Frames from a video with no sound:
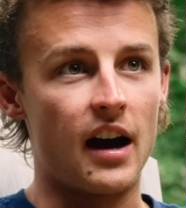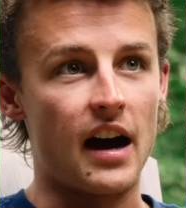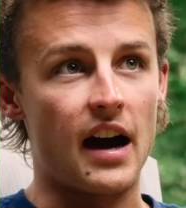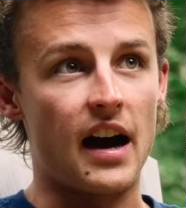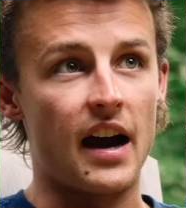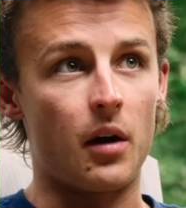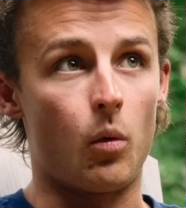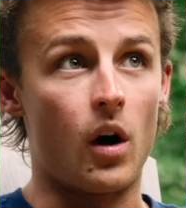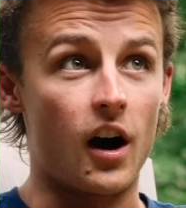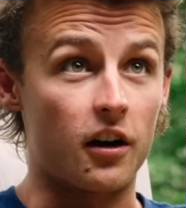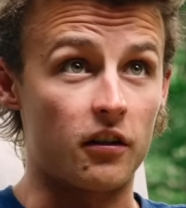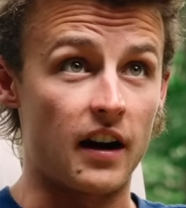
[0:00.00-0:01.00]
I
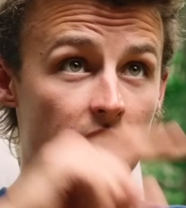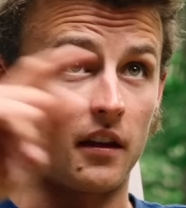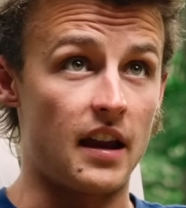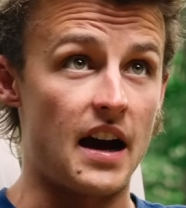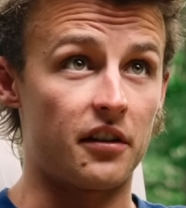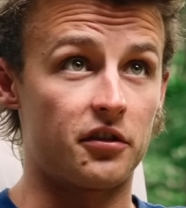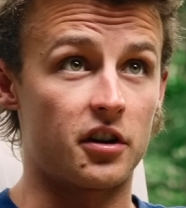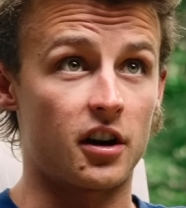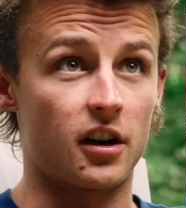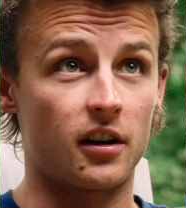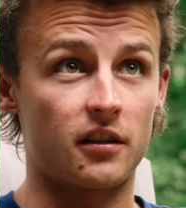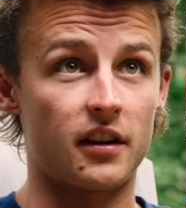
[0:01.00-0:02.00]
walk around the last
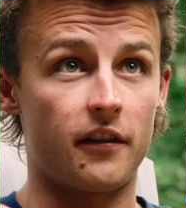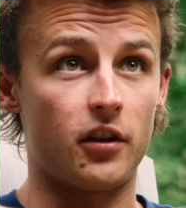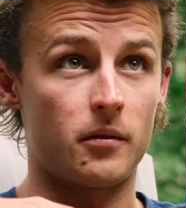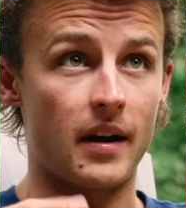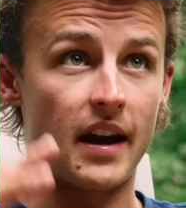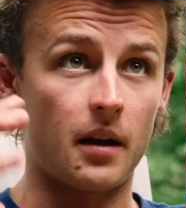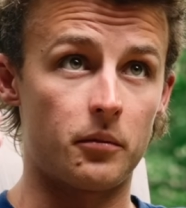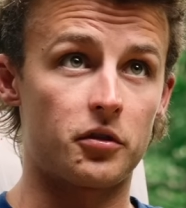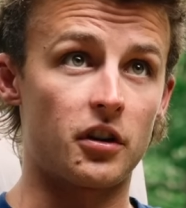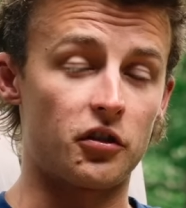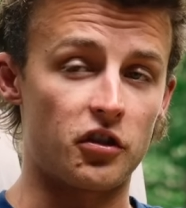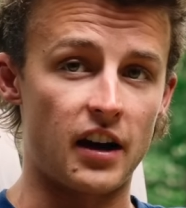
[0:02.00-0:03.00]
turn because I feel my
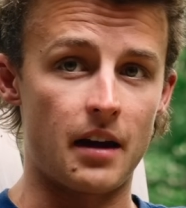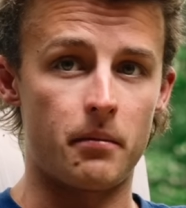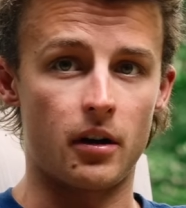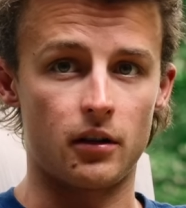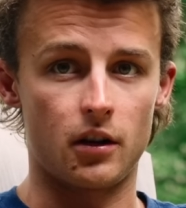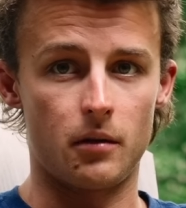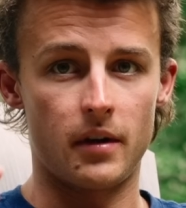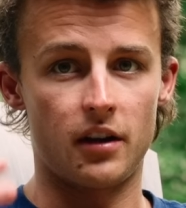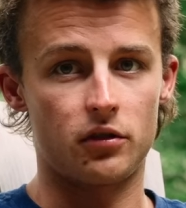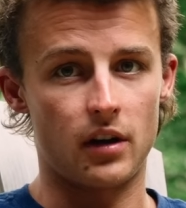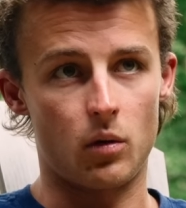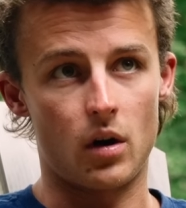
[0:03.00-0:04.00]
hamstrings cramping a little bit.
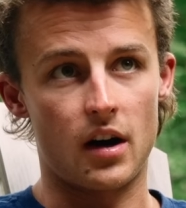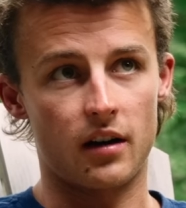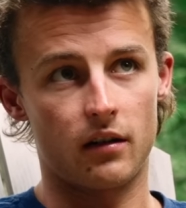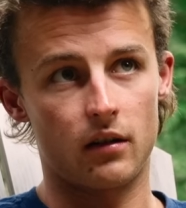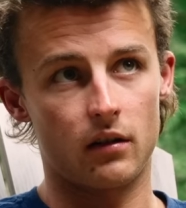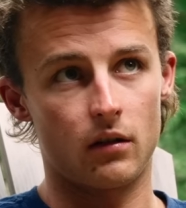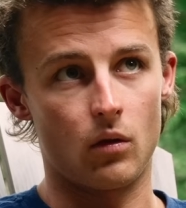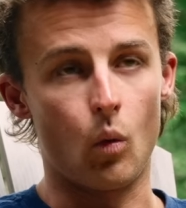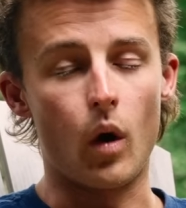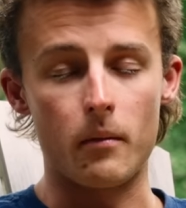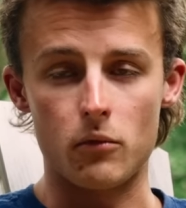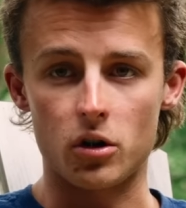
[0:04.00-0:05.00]
So I walk
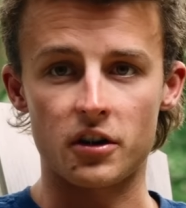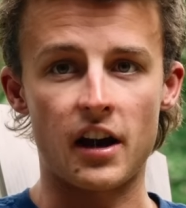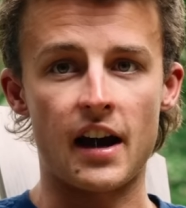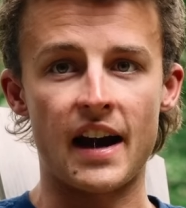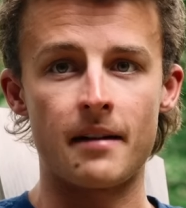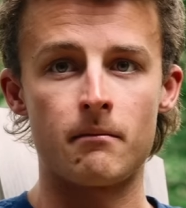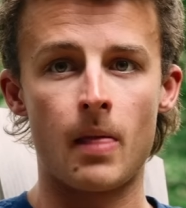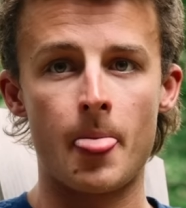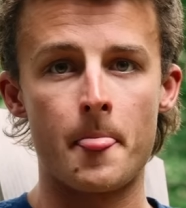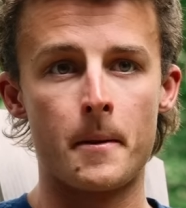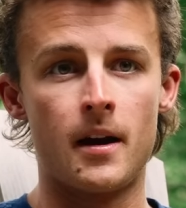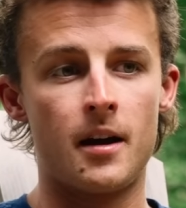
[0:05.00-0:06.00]
one more time,
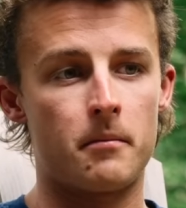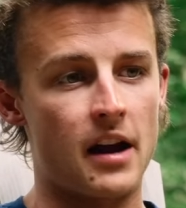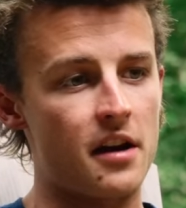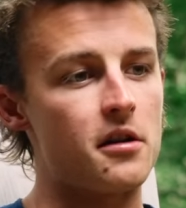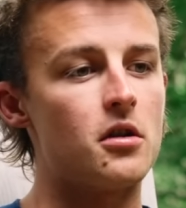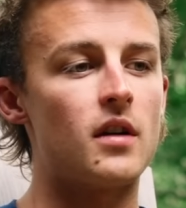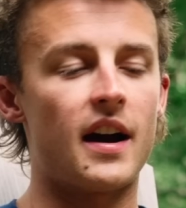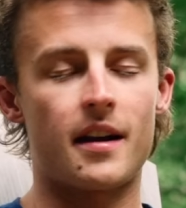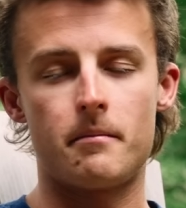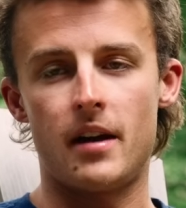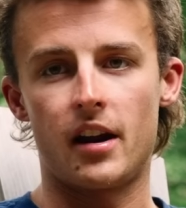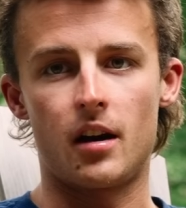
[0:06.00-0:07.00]
but I knew I had a
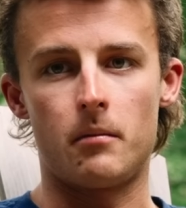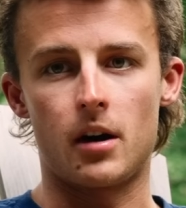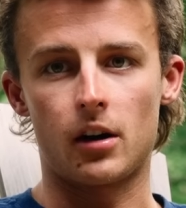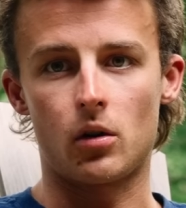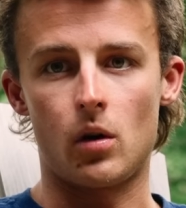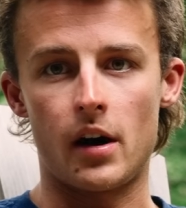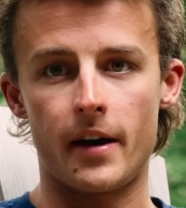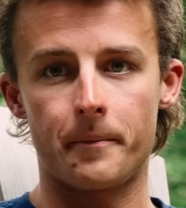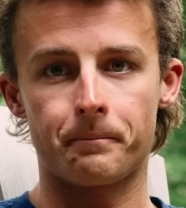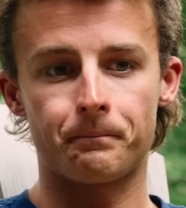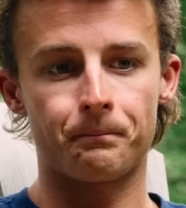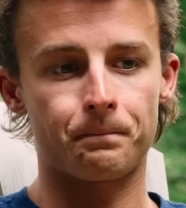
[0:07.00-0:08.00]
minute on Marquardt.
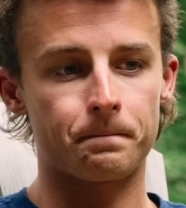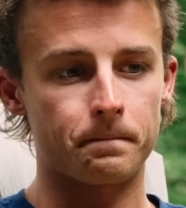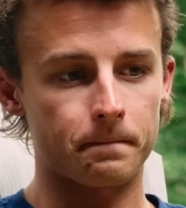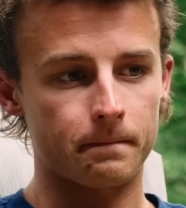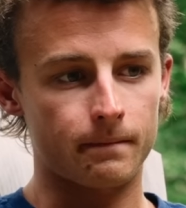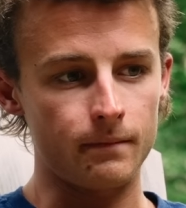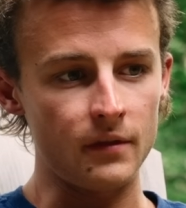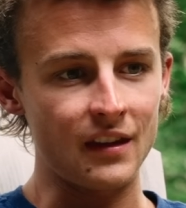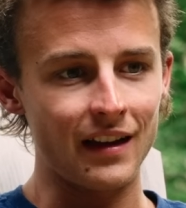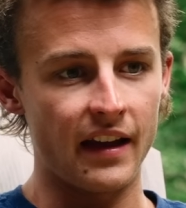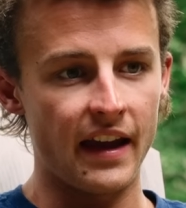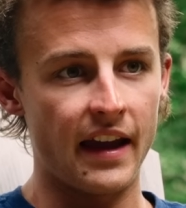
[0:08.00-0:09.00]

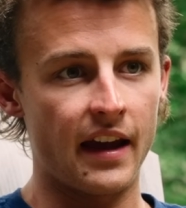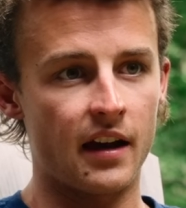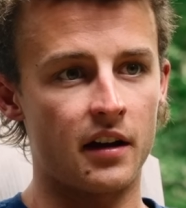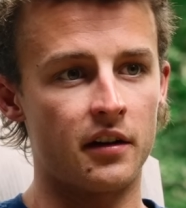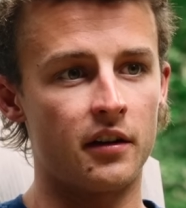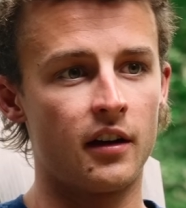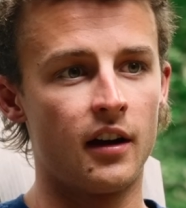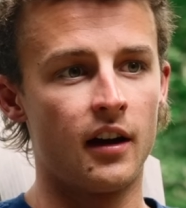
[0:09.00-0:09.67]
And